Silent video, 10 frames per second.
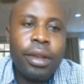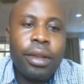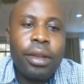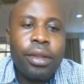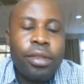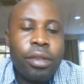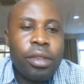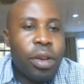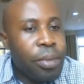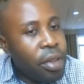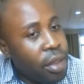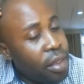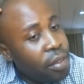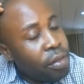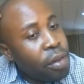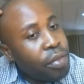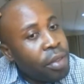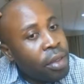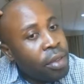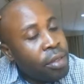So the objective of
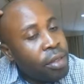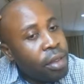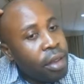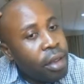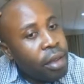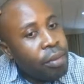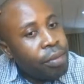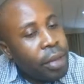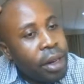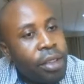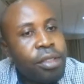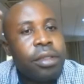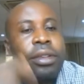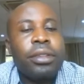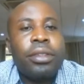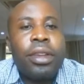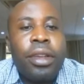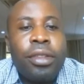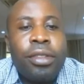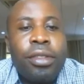this lesson
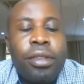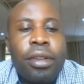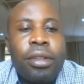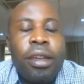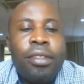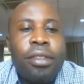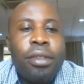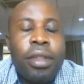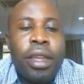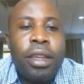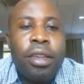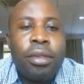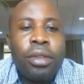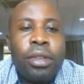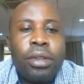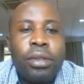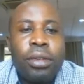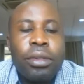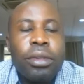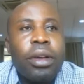is just to take you
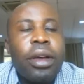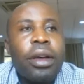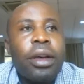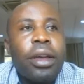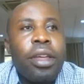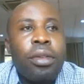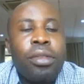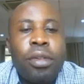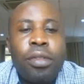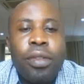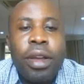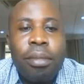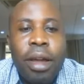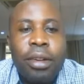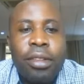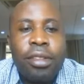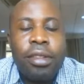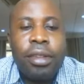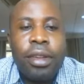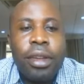through use of commands
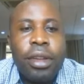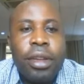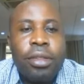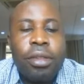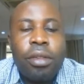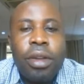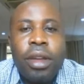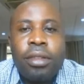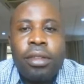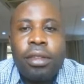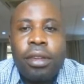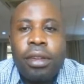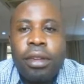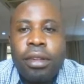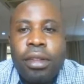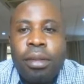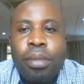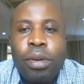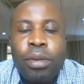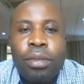to create
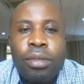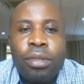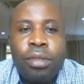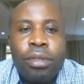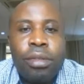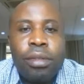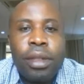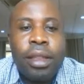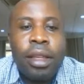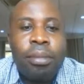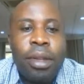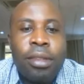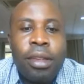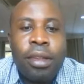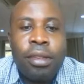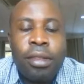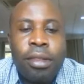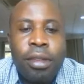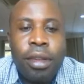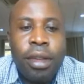tables,
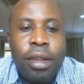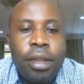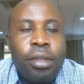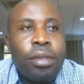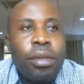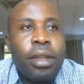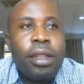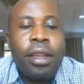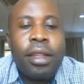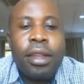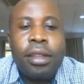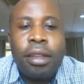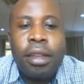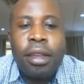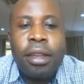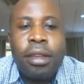databases, to enter data,